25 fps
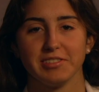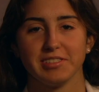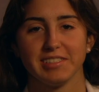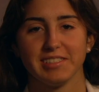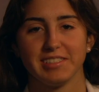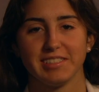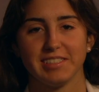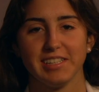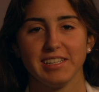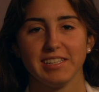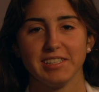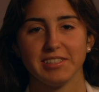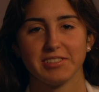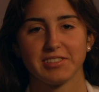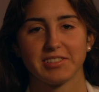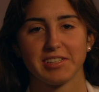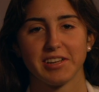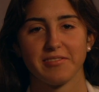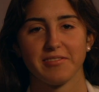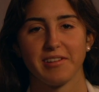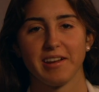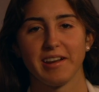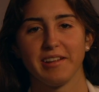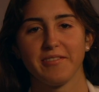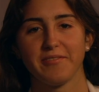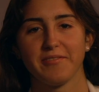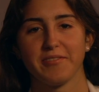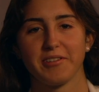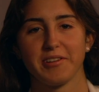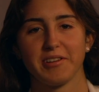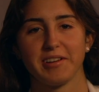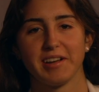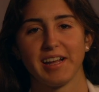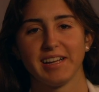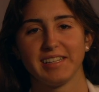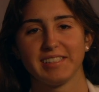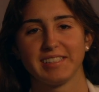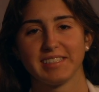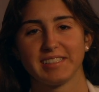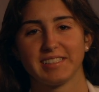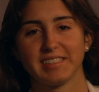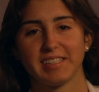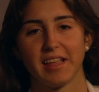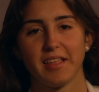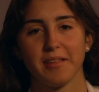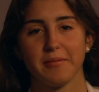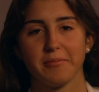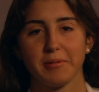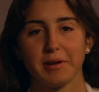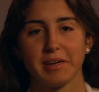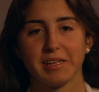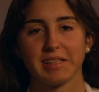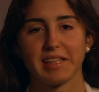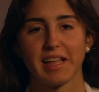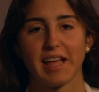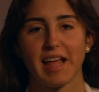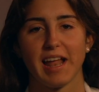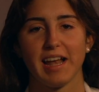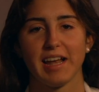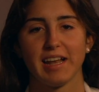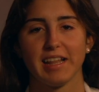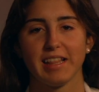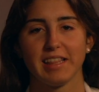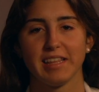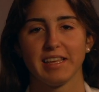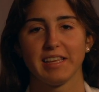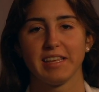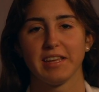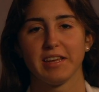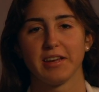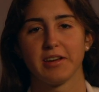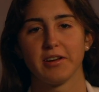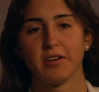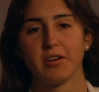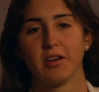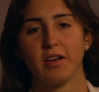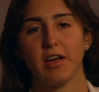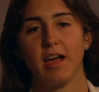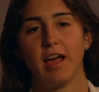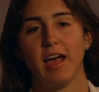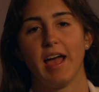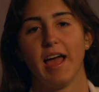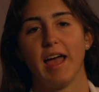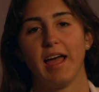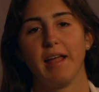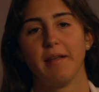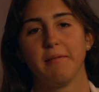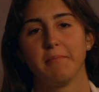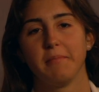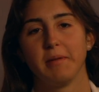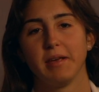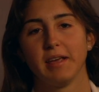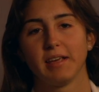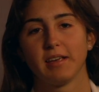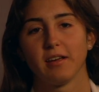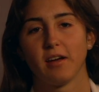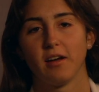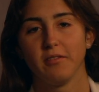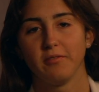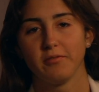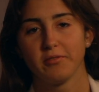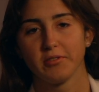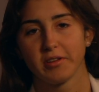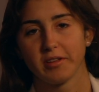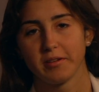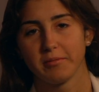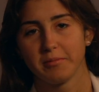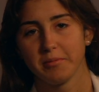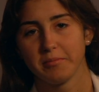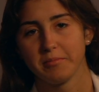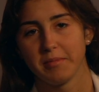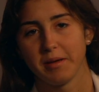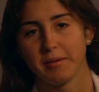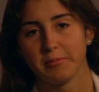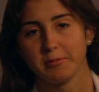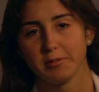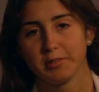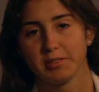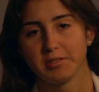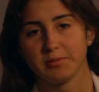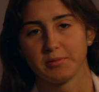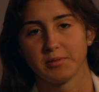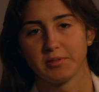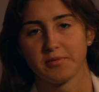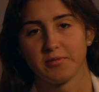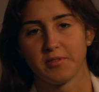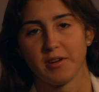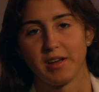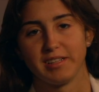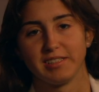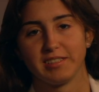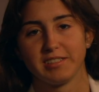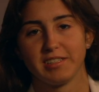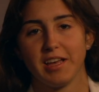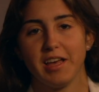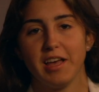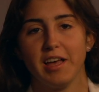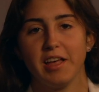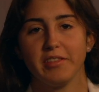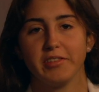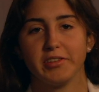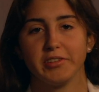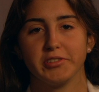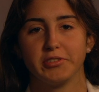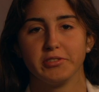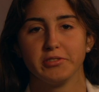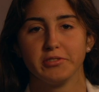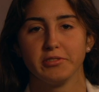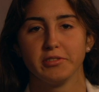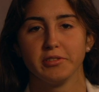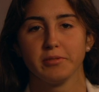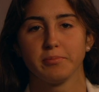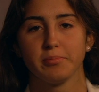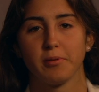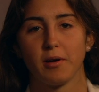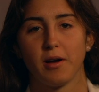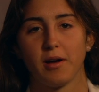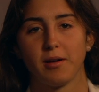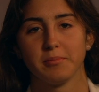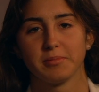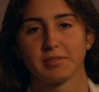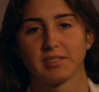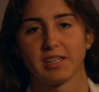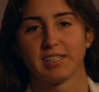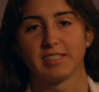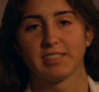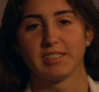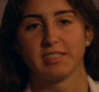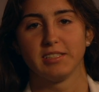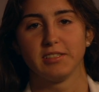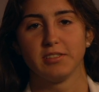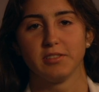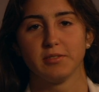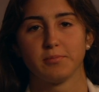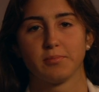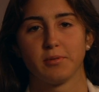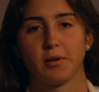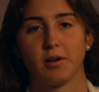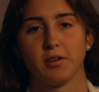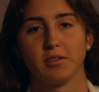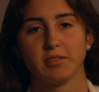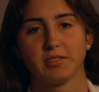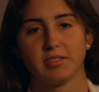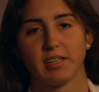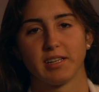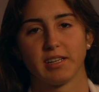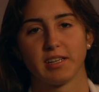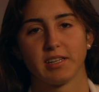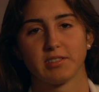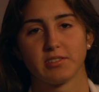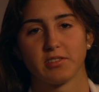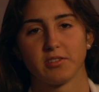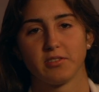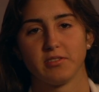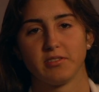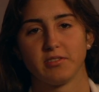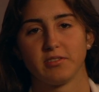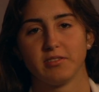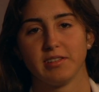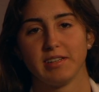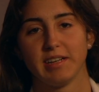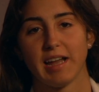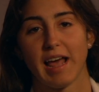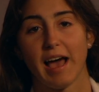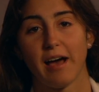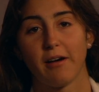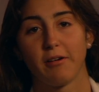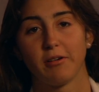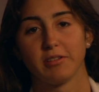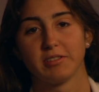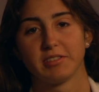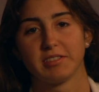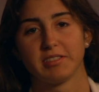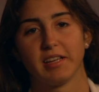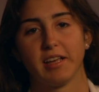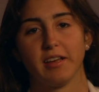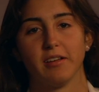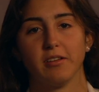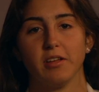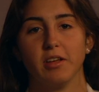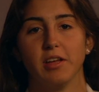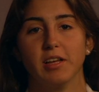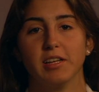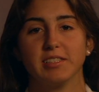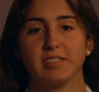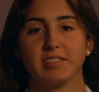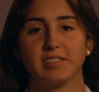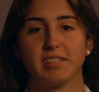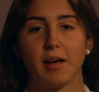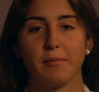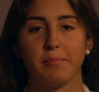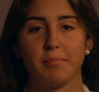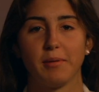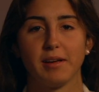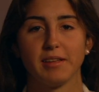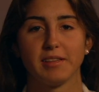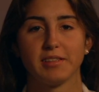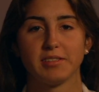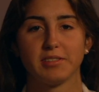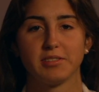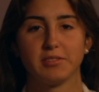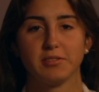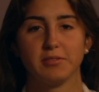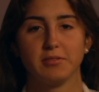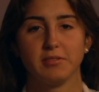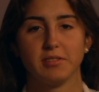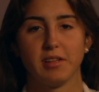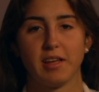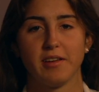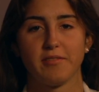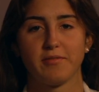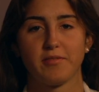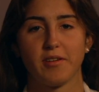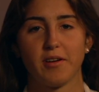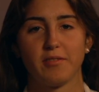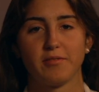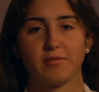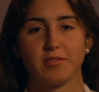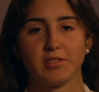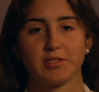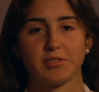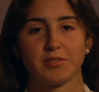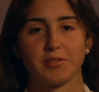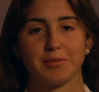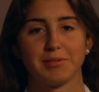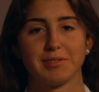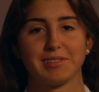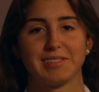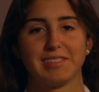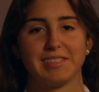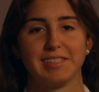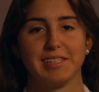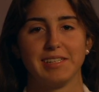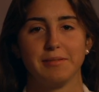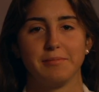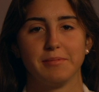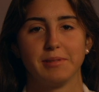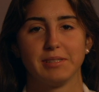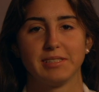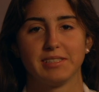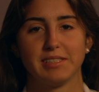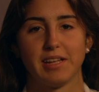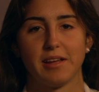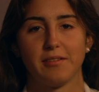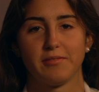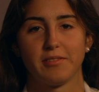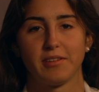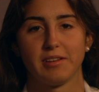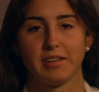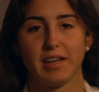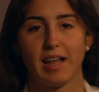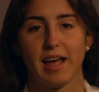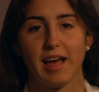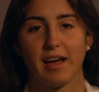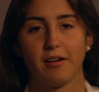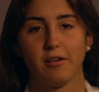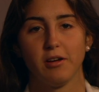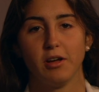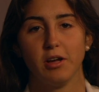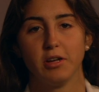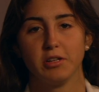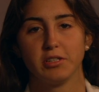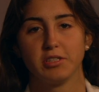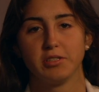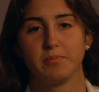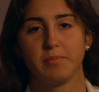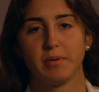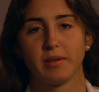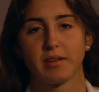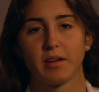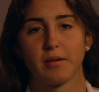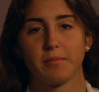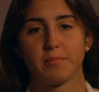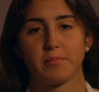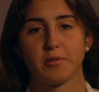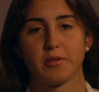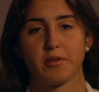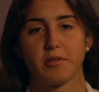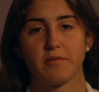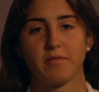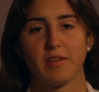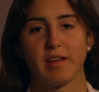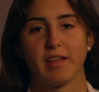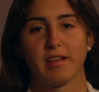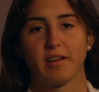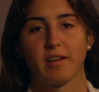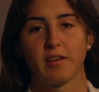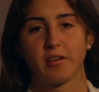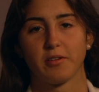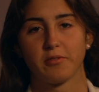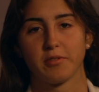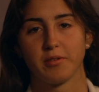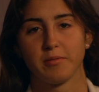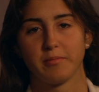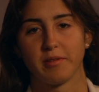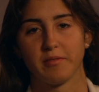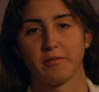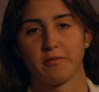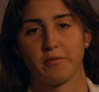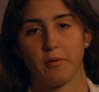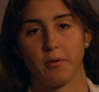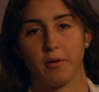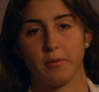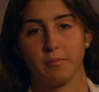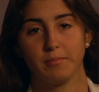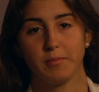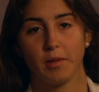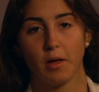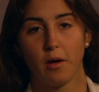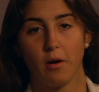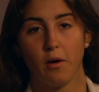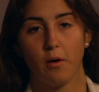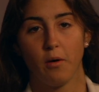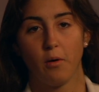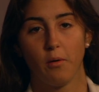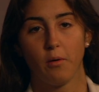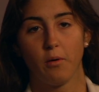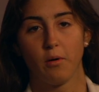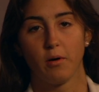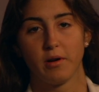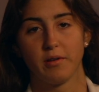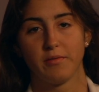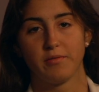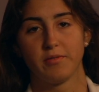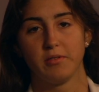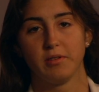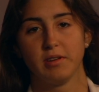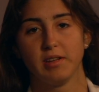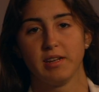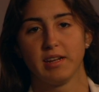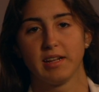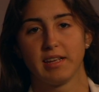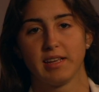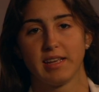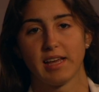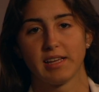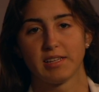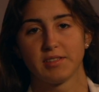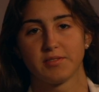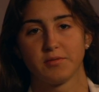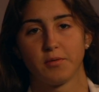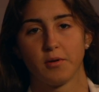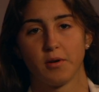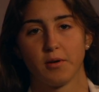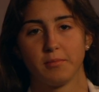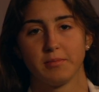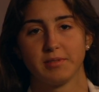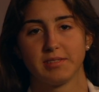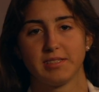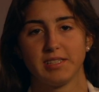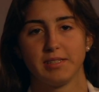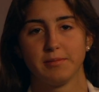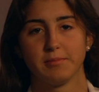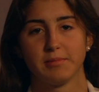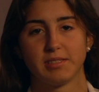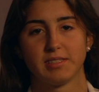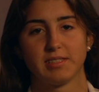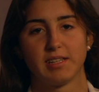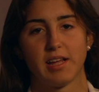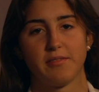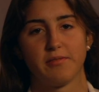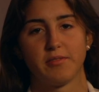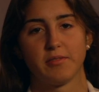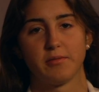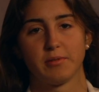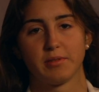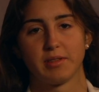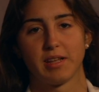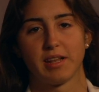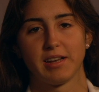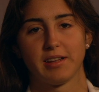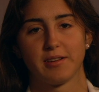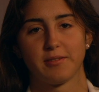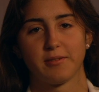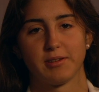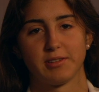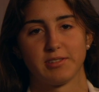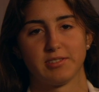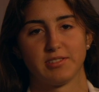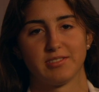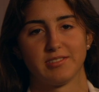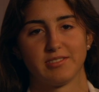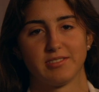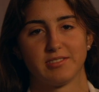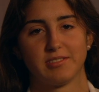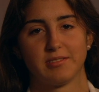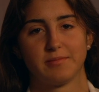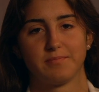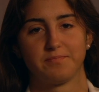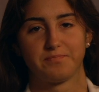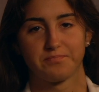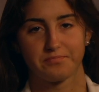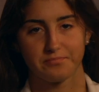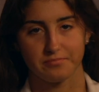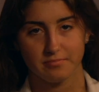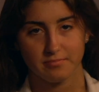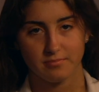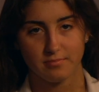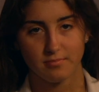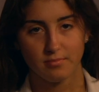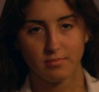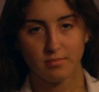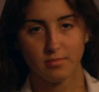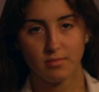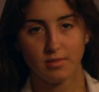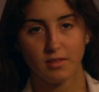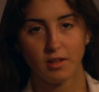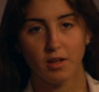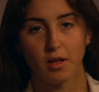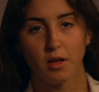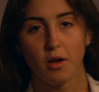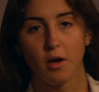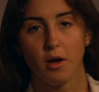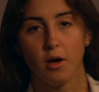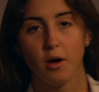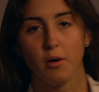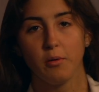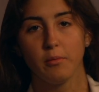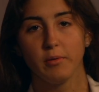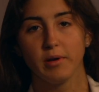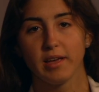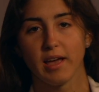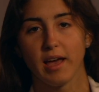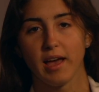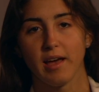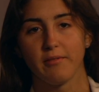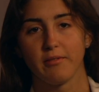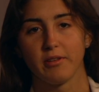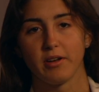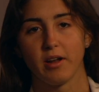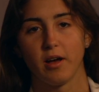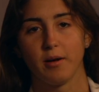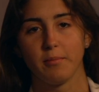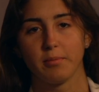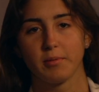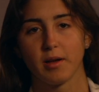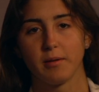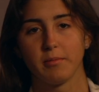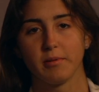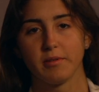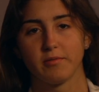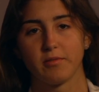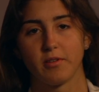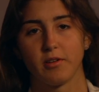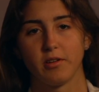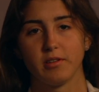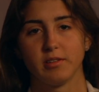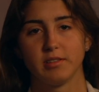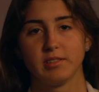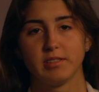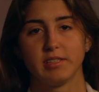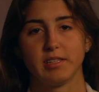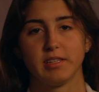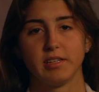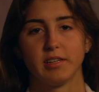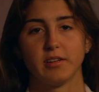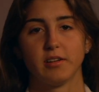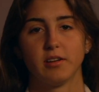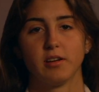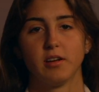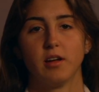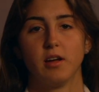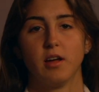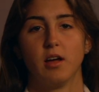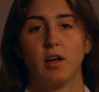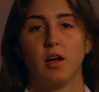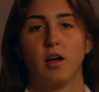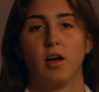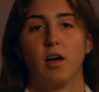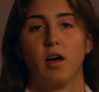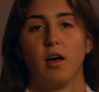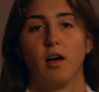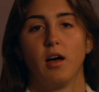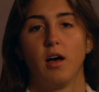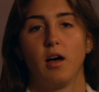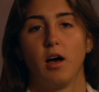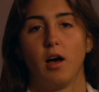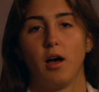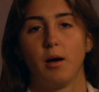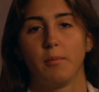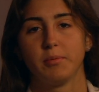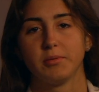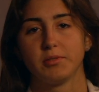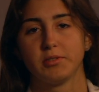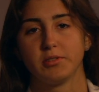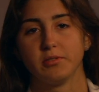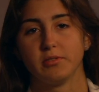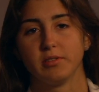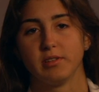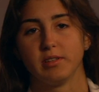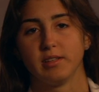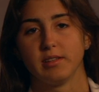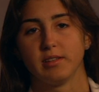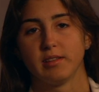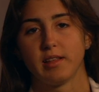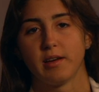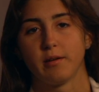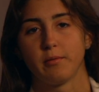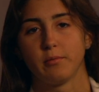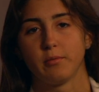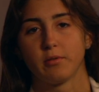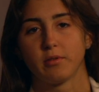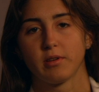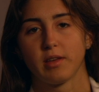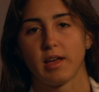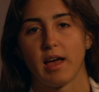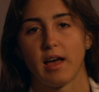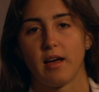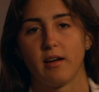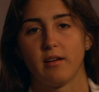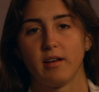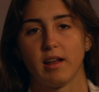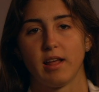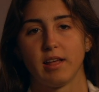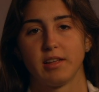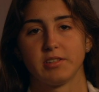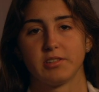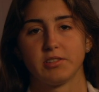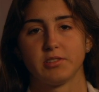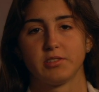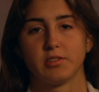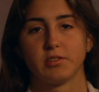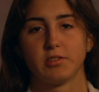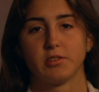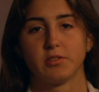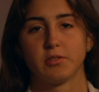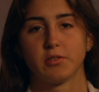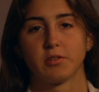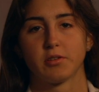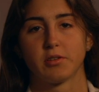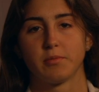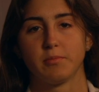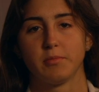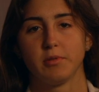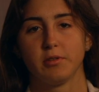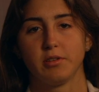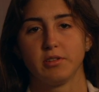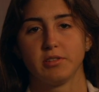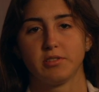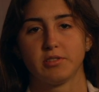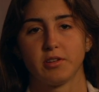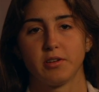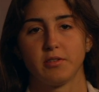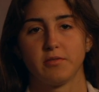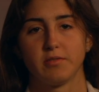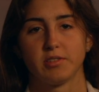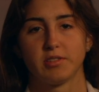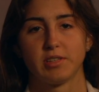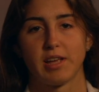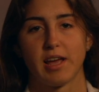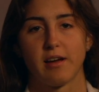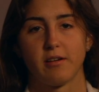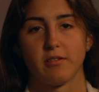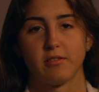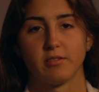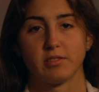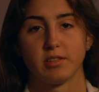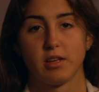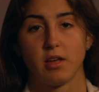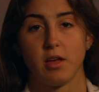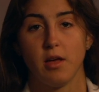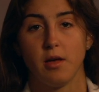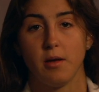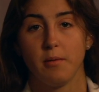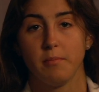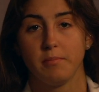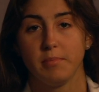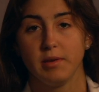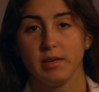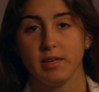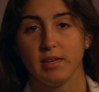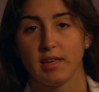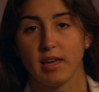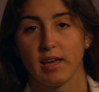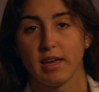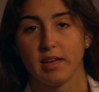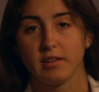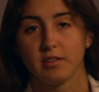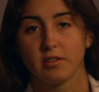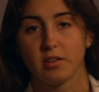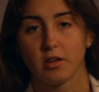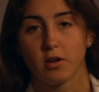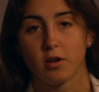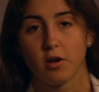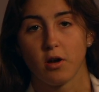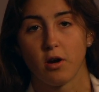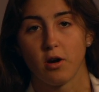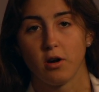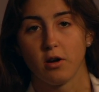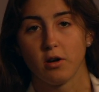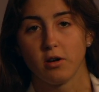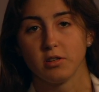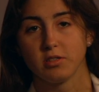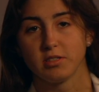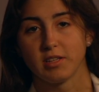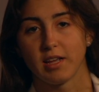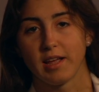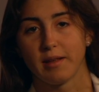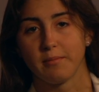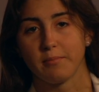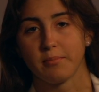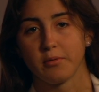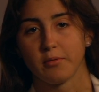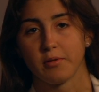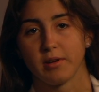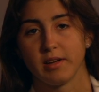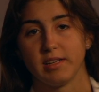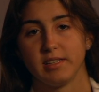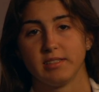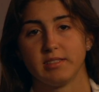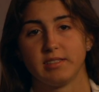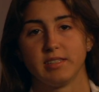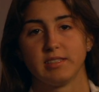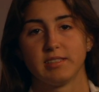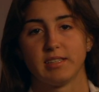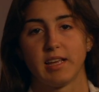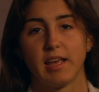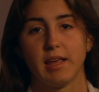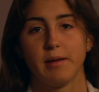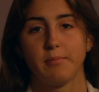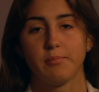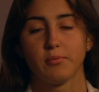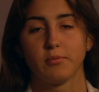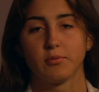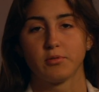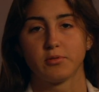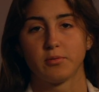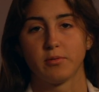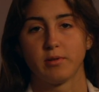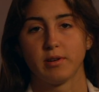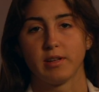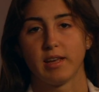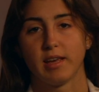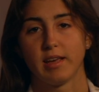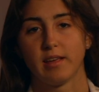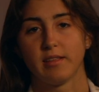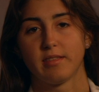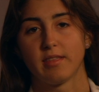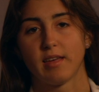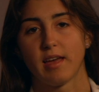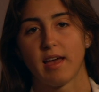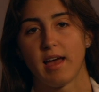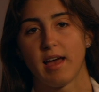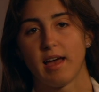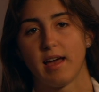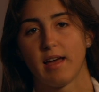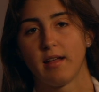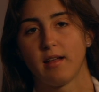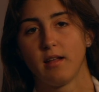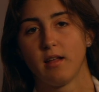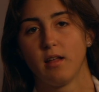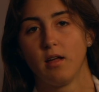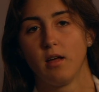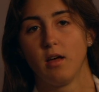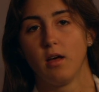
and seniors get ready for a night to celebrate the end of the year and make unforgettable memories with friends. The junior prom slash senior ball tickets are now on sale. Stop by the student life office or see Miss Stefan now to pick up your event agreement form. Or if you need a guest form, see Miss Stefan with any questions. We have an upcoming volunteer opportunity that will count as your community service hours. BK's Cars and Parades is April 28th at